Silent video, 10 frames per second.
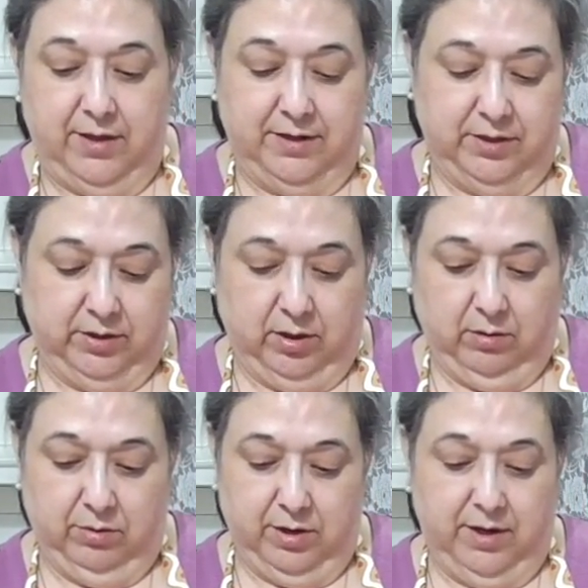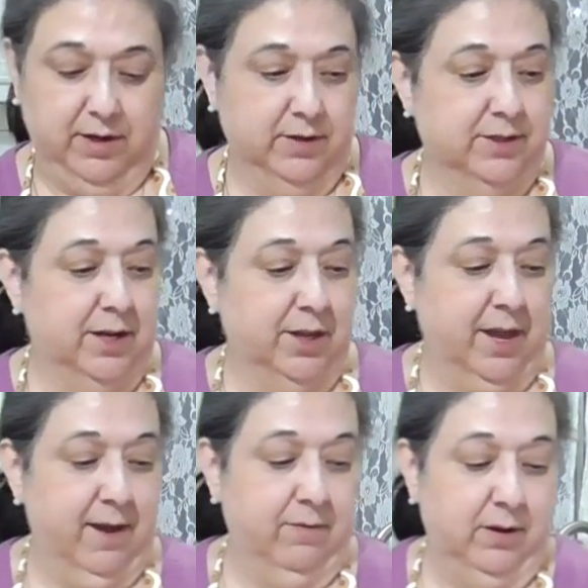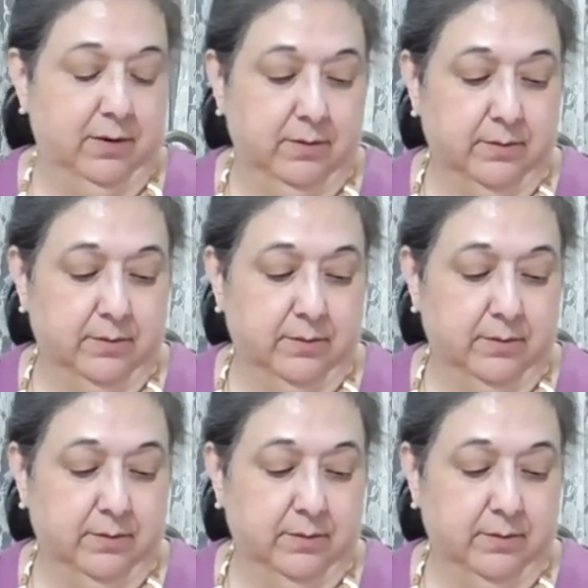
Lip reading: then stick the whole thing inside the cavity.